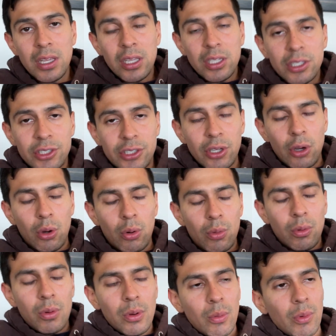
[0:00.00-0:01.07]

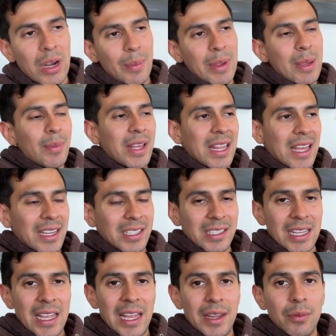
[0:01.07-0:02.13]
So what I mean by that is
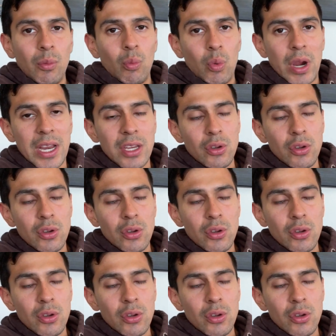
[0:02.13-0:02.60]
that when